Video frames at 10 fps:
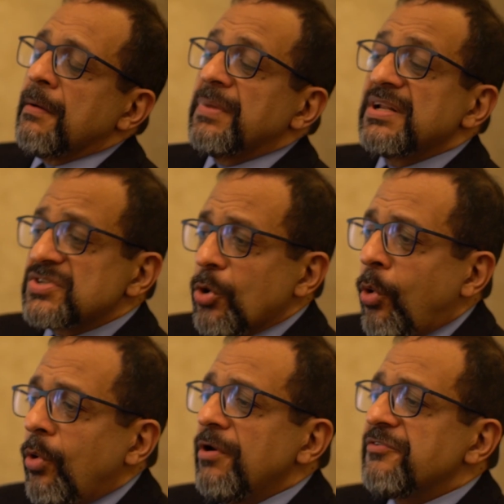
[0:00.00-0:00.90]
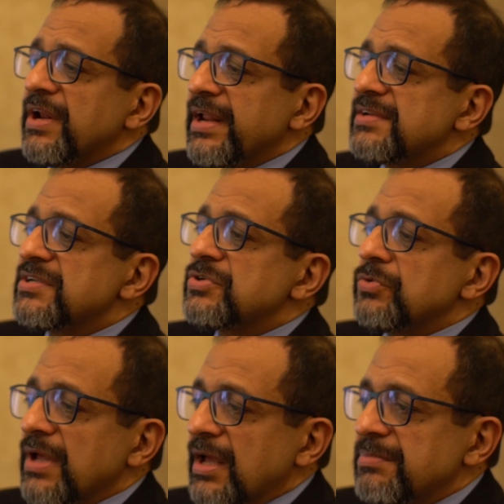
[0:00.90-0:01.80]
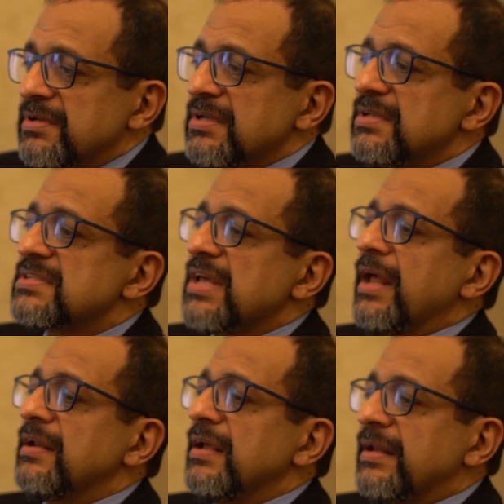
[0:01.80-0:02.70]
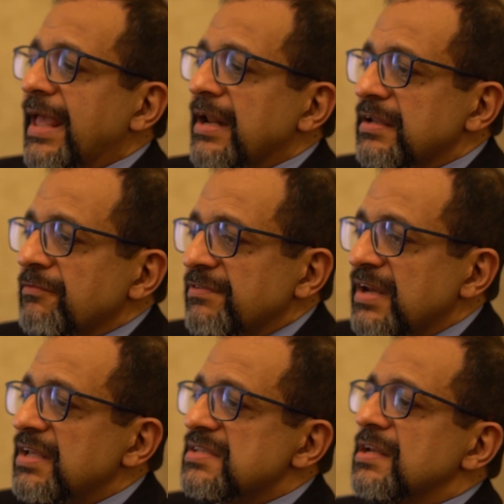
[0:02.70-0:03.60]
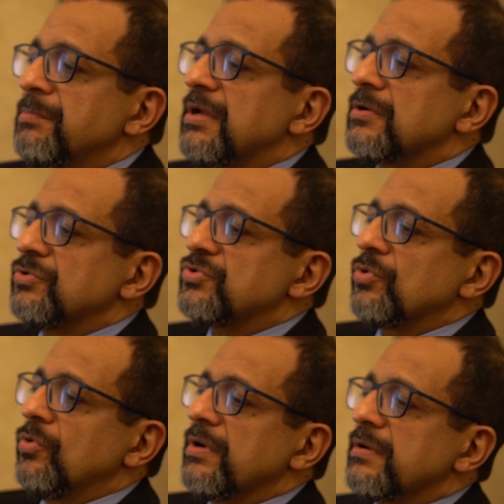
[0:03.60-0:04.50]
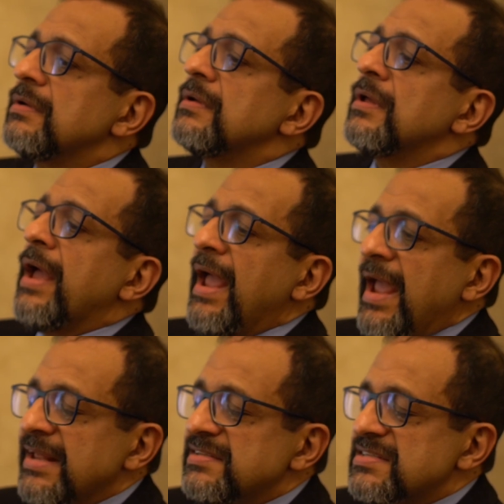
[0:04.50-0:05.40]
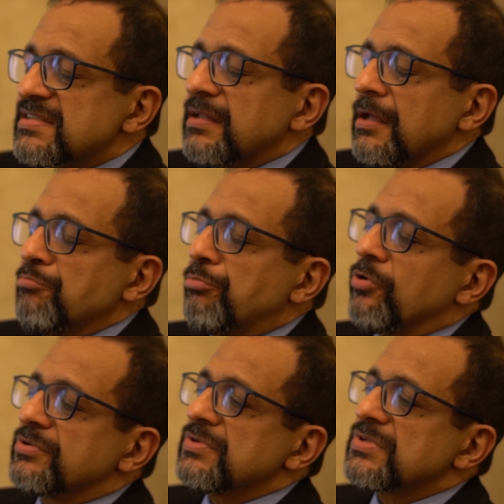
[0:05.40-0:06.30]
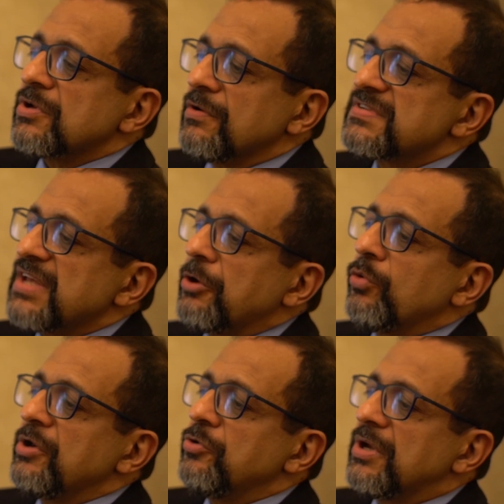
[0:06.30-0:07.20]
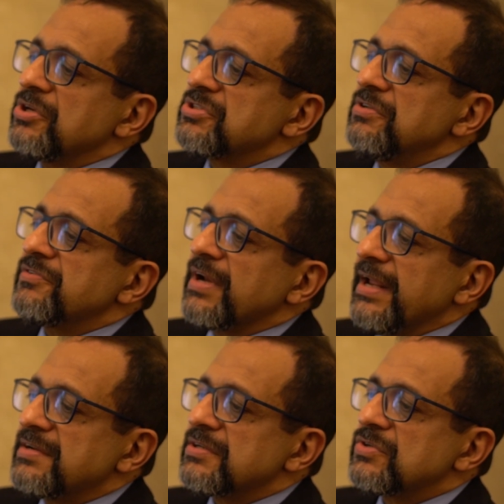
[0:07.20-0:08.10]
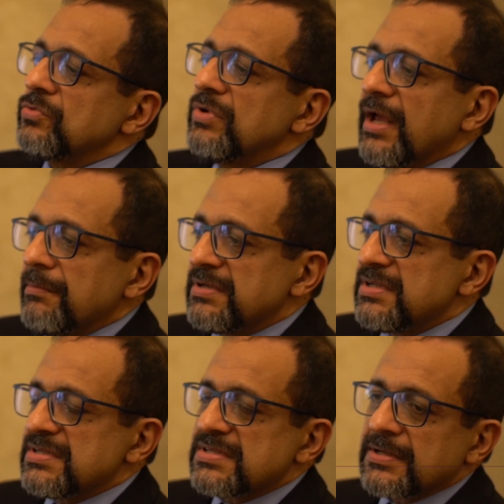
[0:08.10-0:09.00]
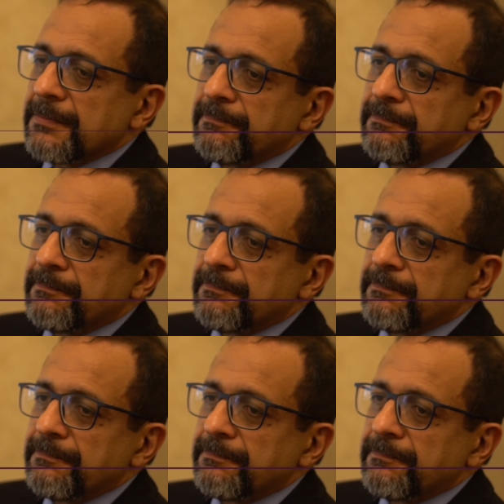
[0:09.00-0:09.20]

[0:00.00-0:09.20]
But it's all related to diabetes and it can very easily be controlled. Hence the importance of psychoeducation related to diabetes.